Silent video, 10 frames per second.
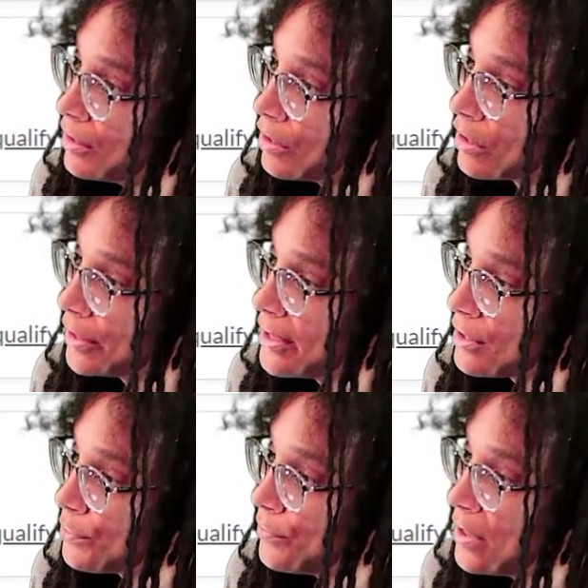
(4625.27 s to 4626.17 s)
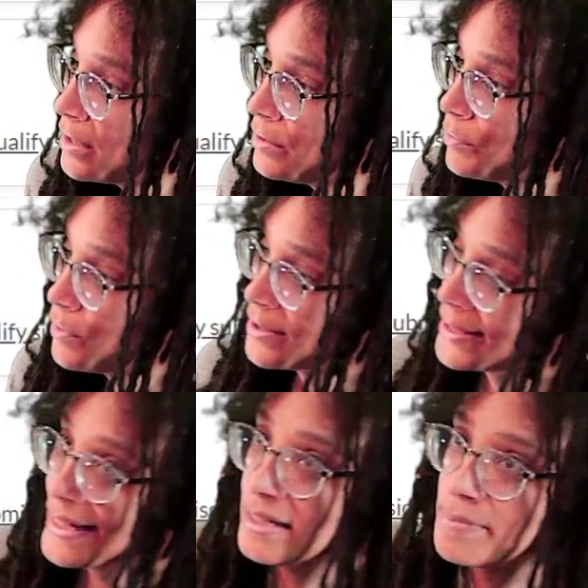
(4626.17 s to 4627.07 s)
earliest one was
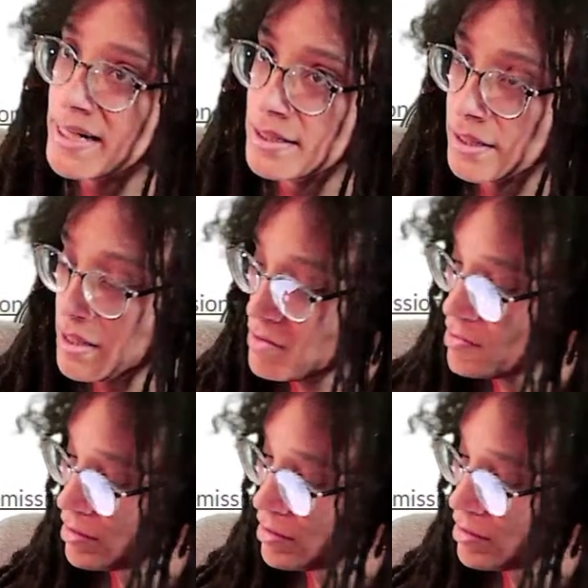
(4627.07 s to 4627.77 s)
6 minutes ago.